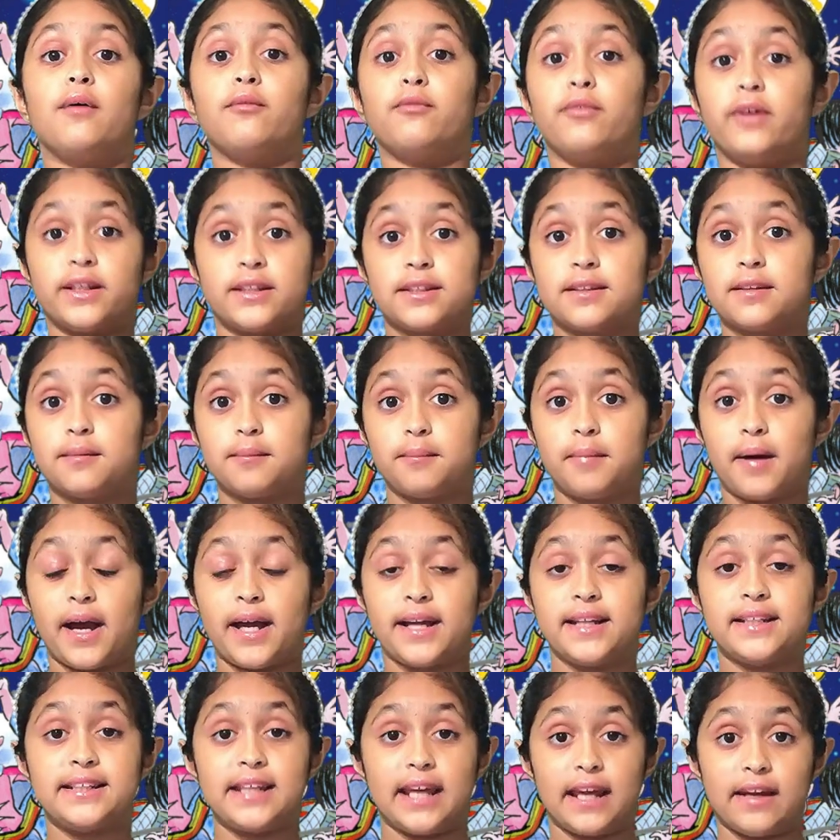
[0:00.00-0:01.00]
written
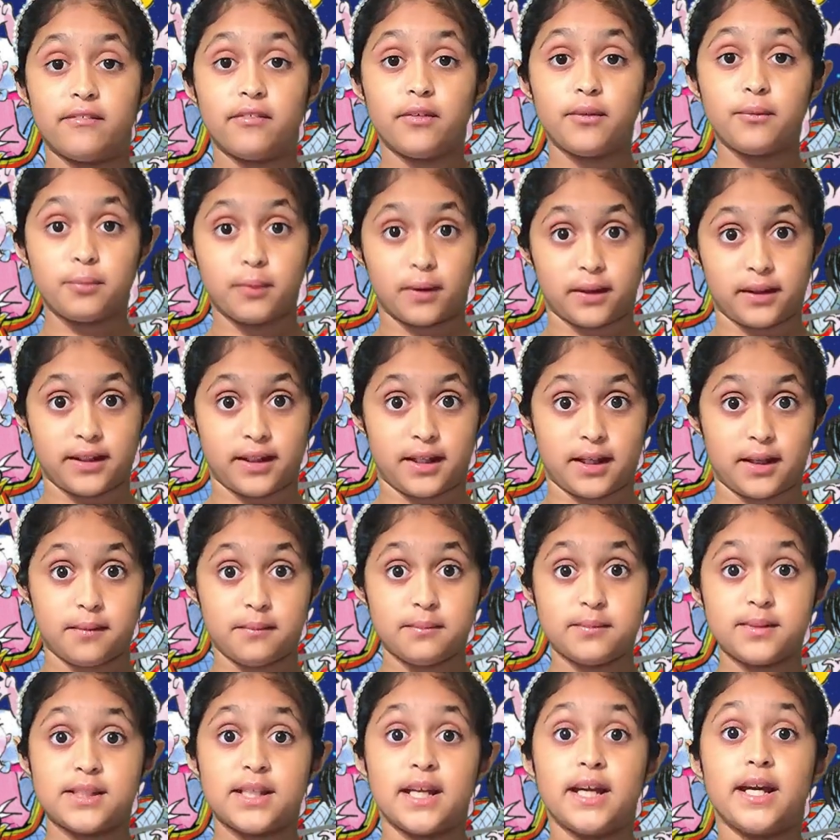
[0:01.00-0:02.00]
by David
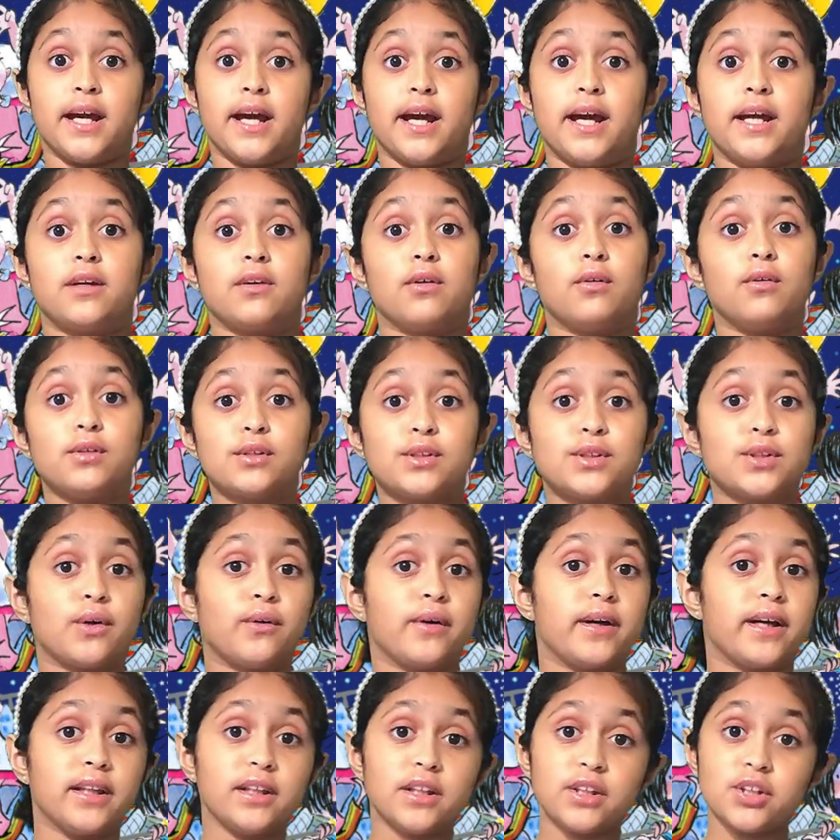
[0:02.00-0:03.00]
Williams and also
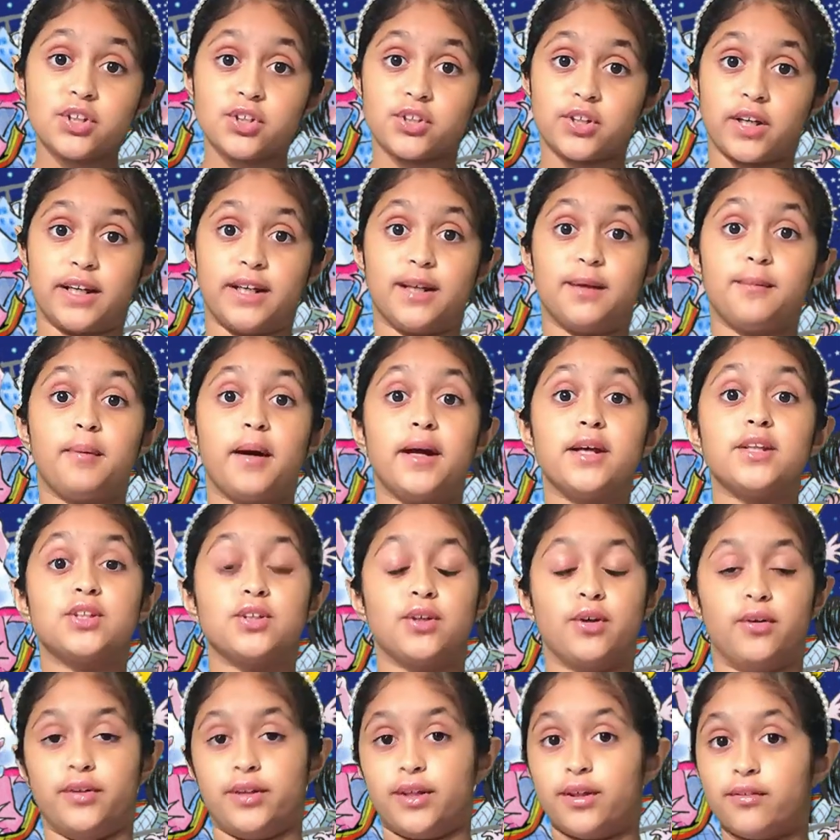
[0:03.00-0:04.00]
illustrated by
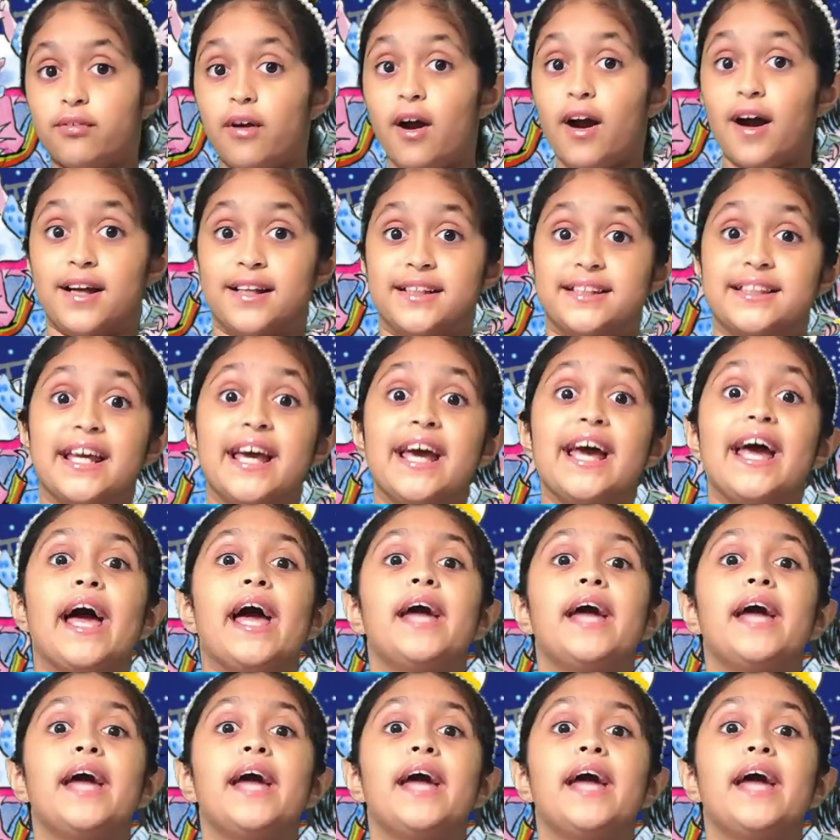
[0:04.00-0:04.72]
Tony Ross.